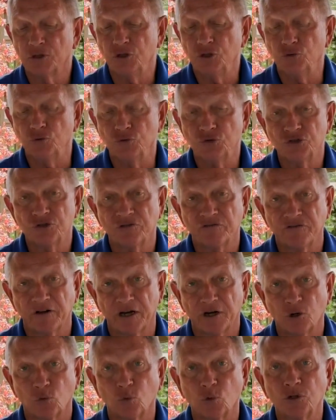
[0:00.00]
Use the
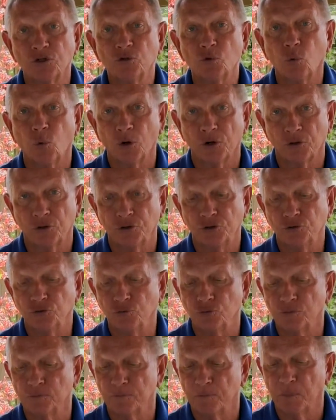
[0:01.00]
firewood where
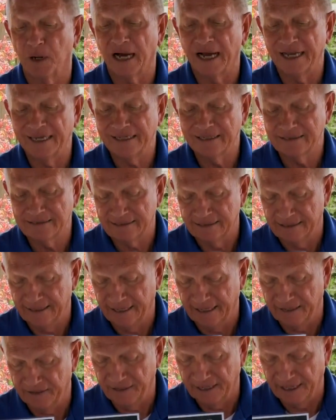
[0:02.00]
you buy it
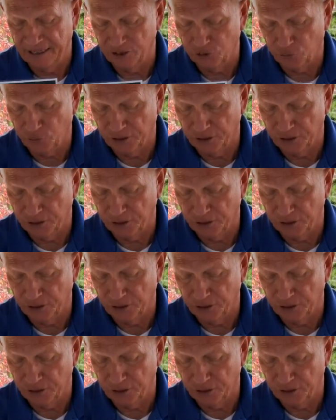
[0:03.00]
and not